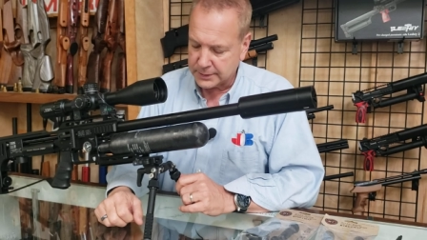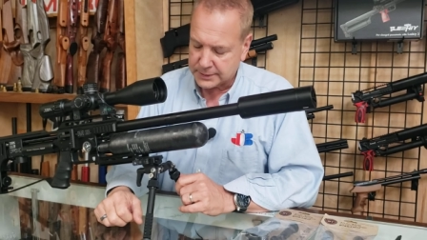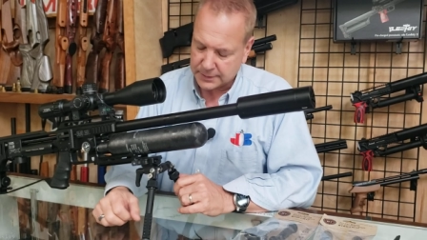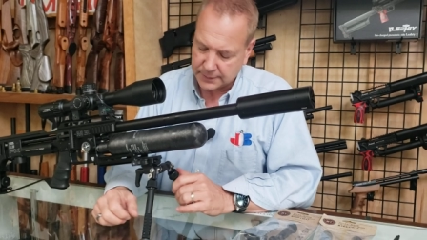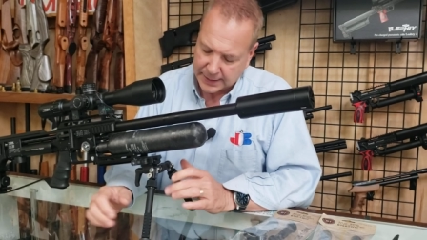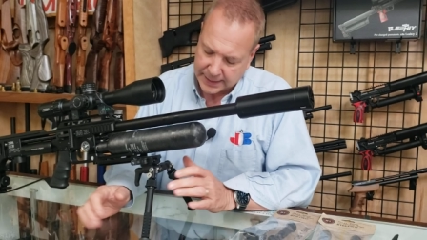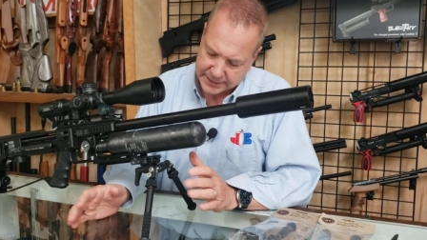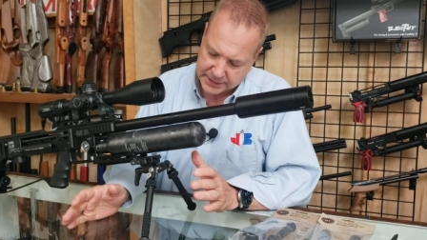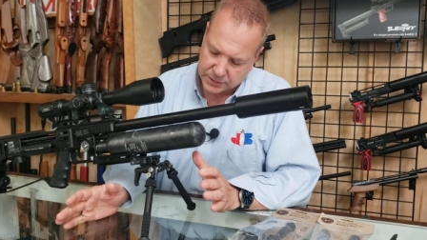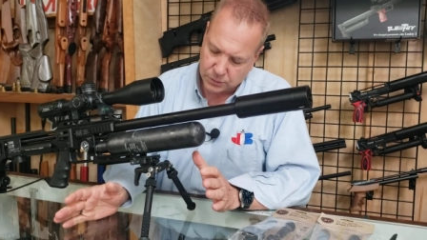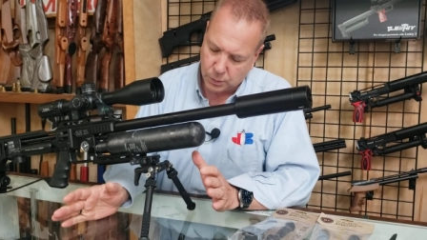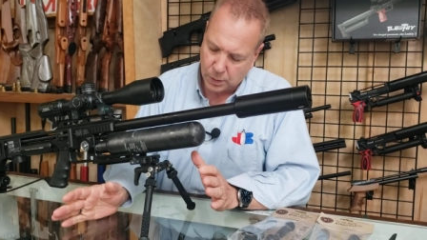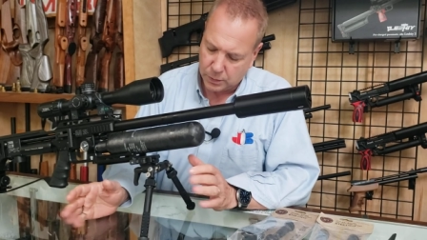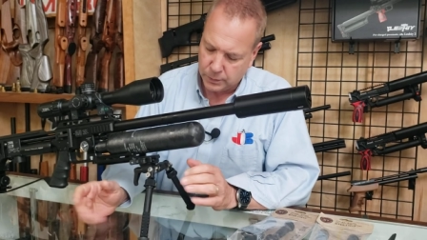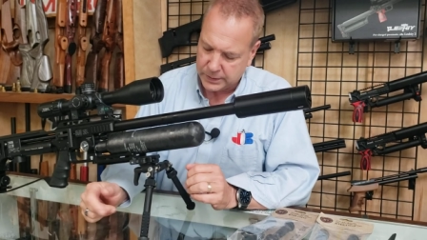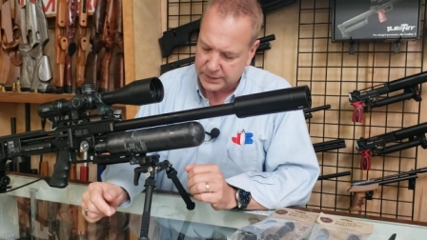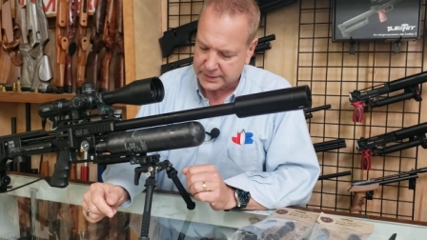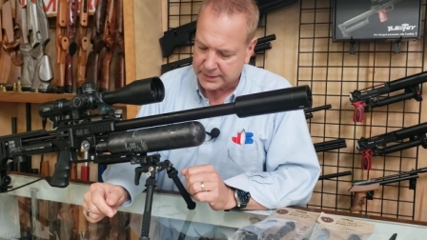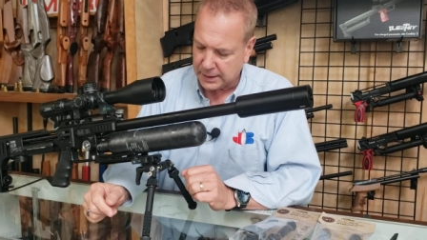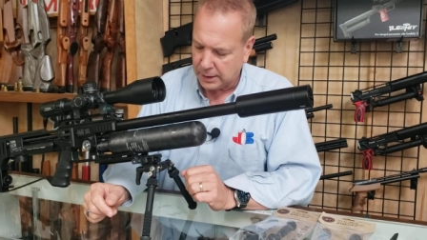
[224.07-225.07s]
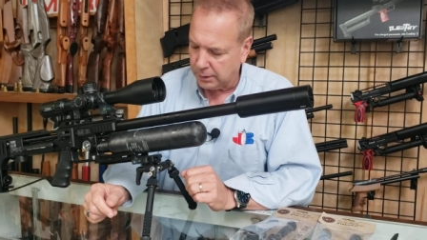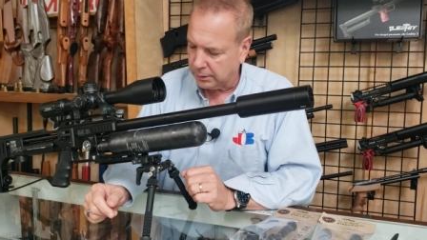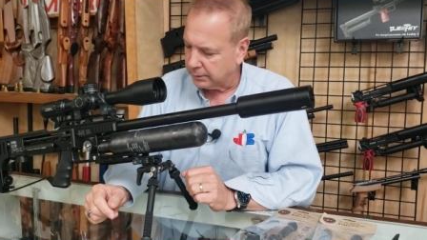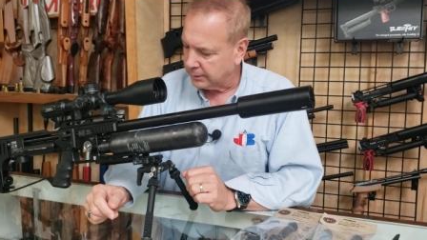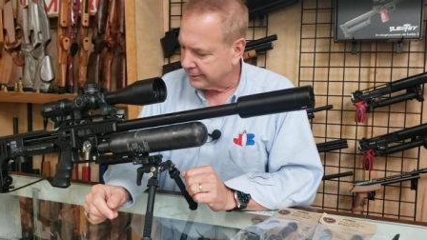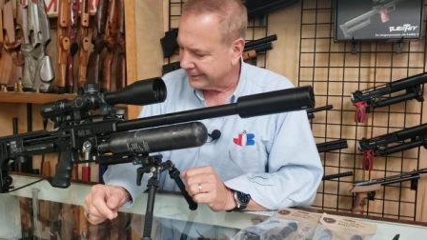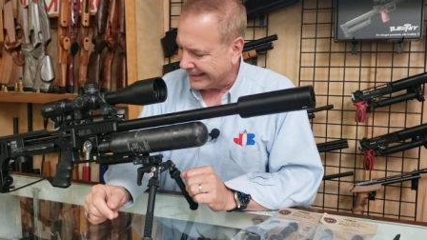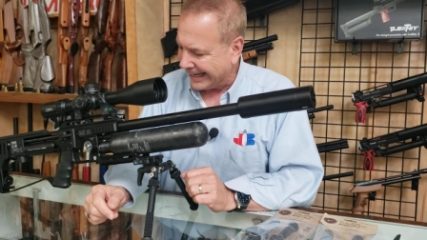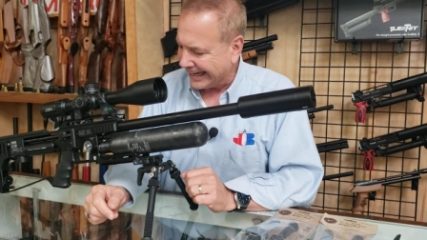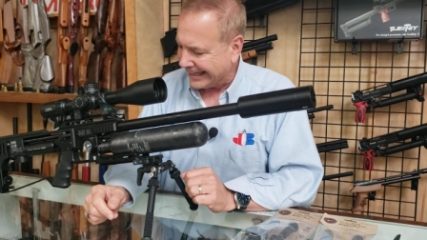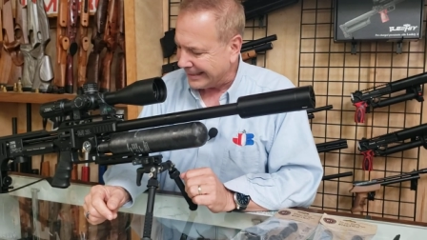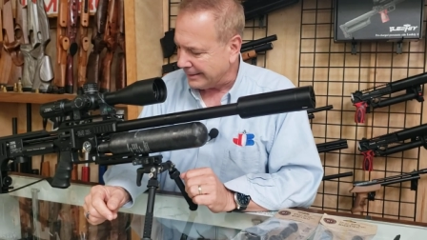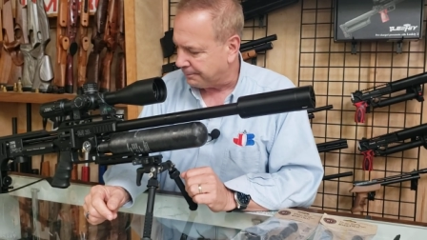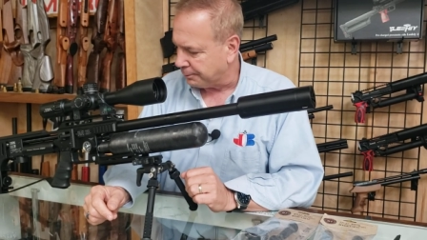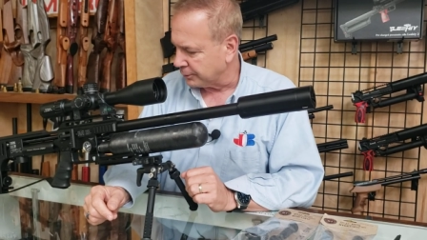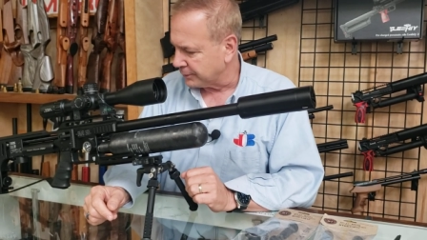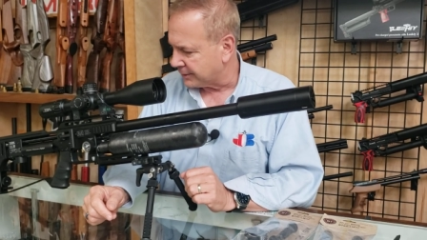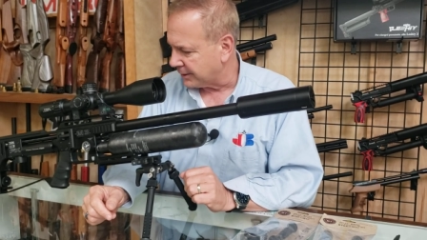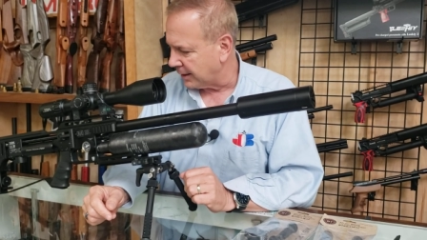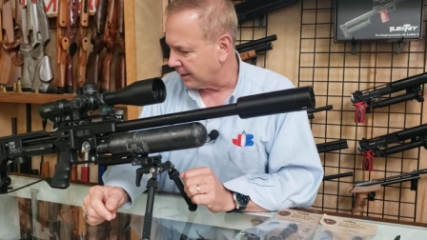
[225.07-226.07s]
So that's the way we sell
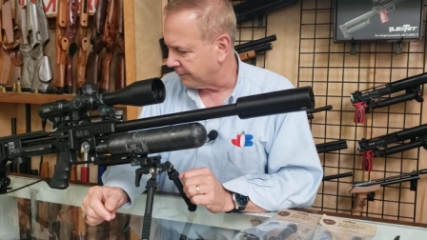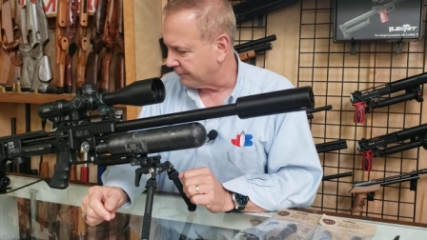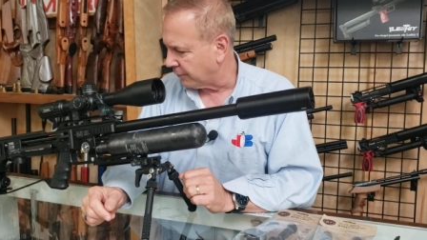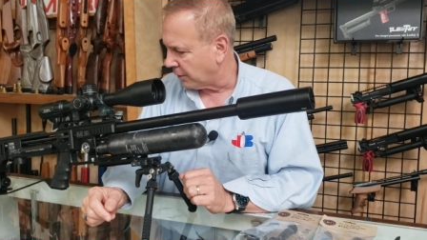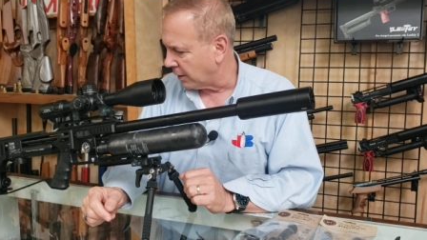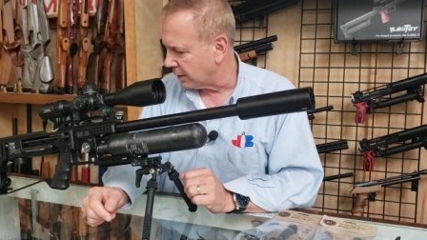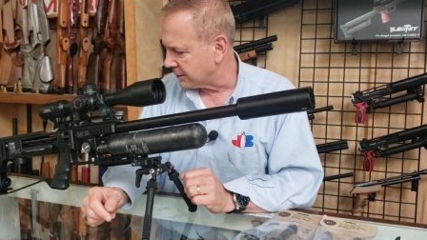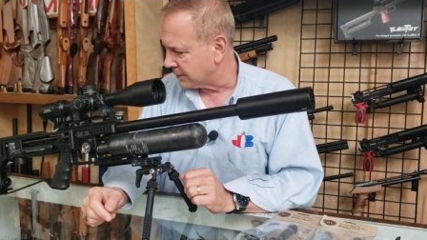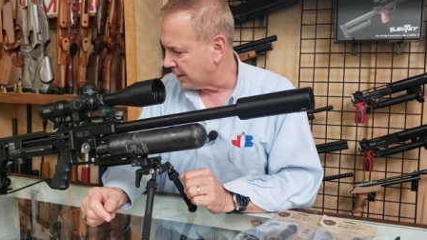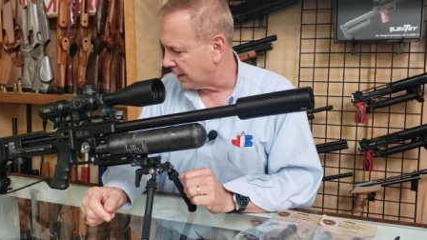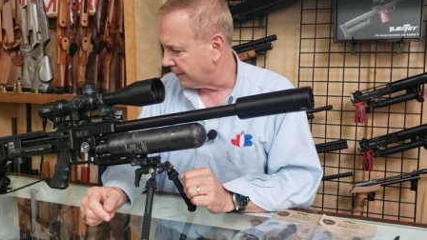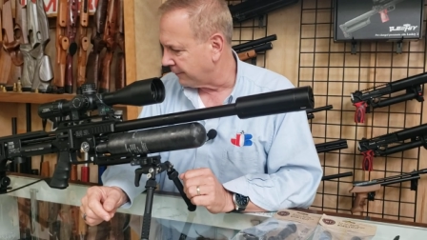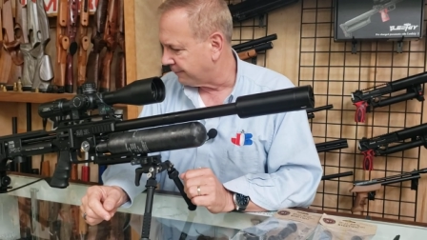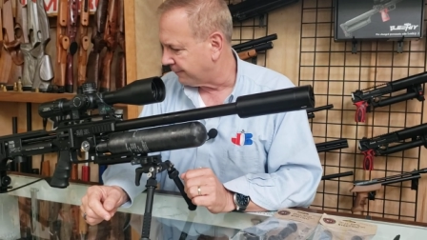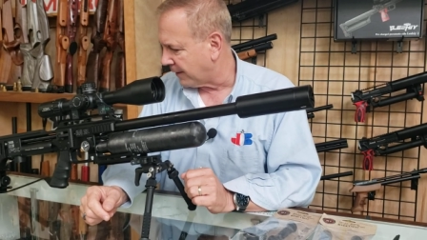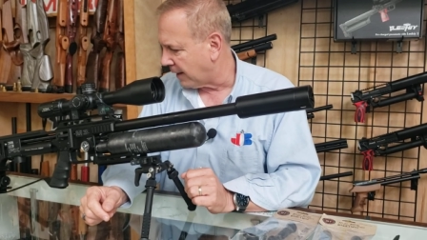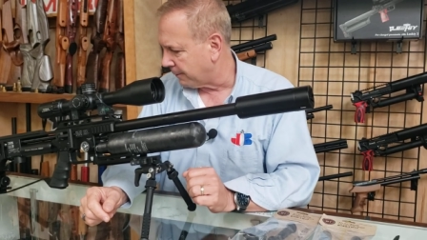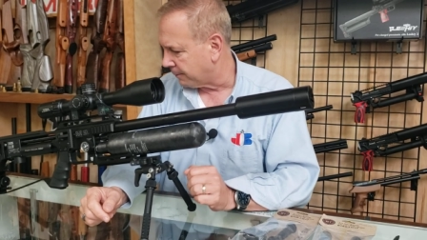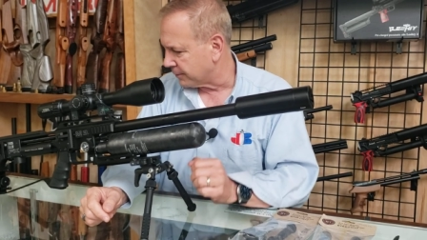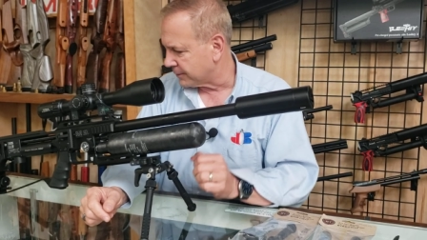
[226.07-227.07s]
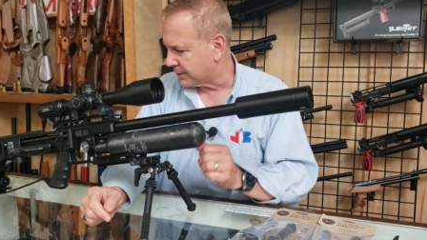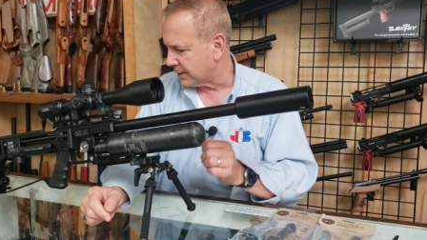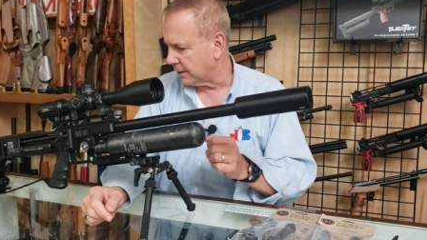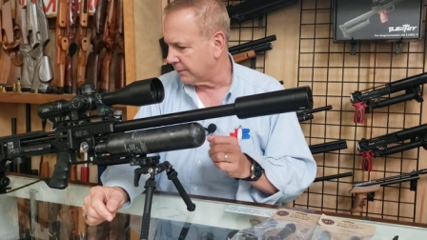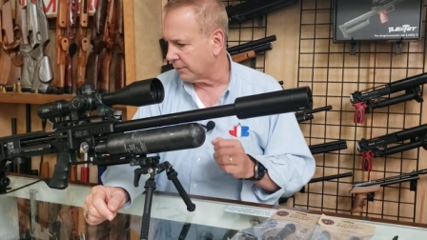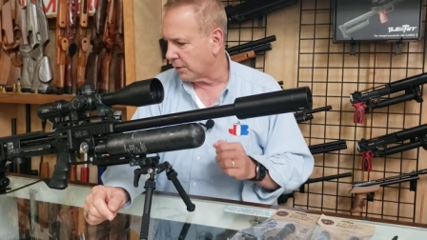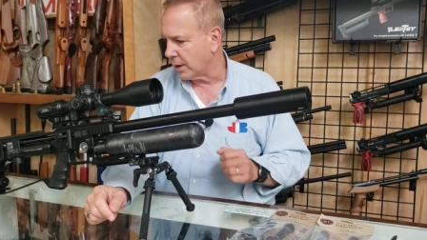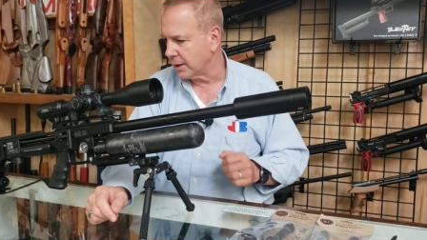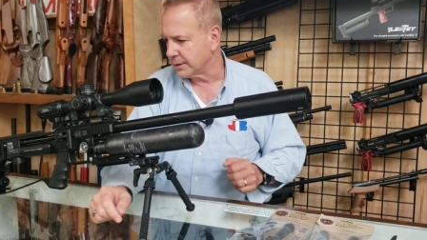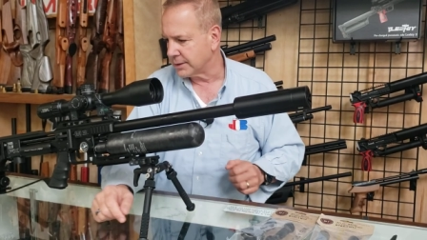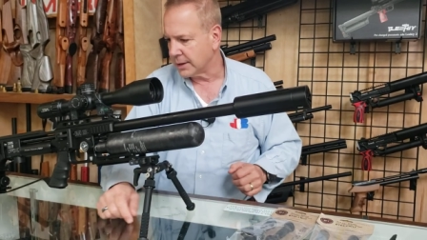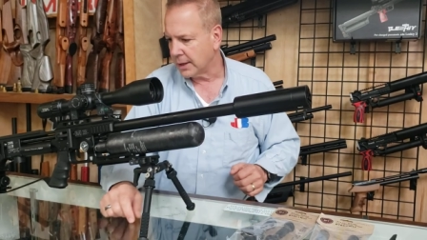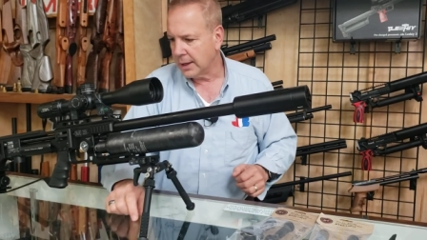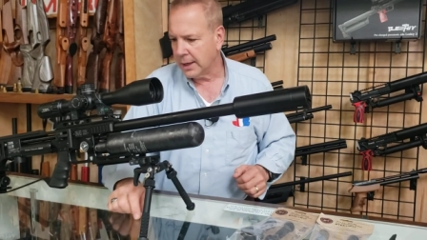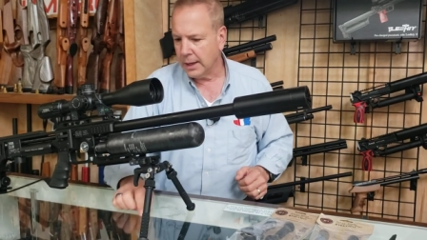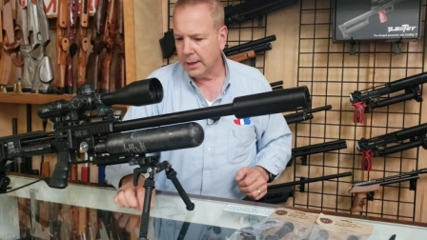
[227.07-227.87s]
90% of ours, 95% of ours.